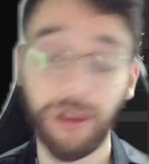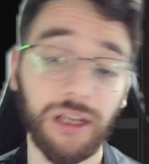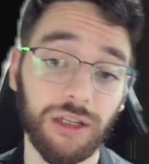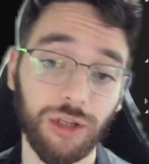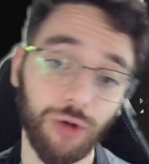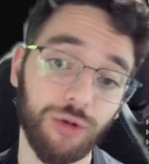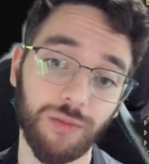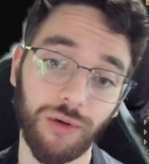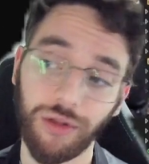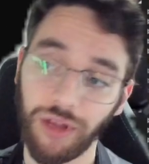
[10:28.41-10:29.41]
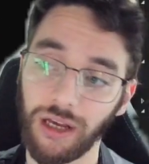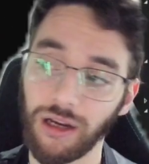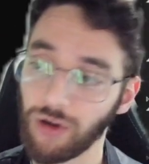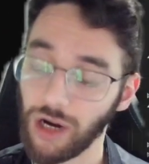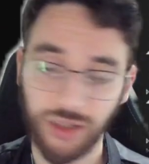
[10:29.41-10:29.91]
usable thing
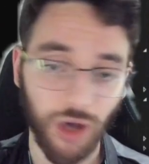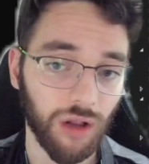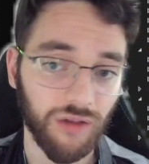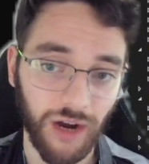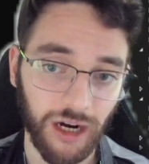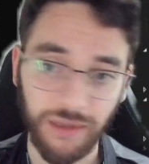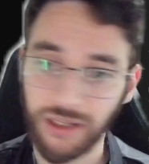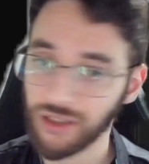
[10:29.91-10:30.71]
across all environments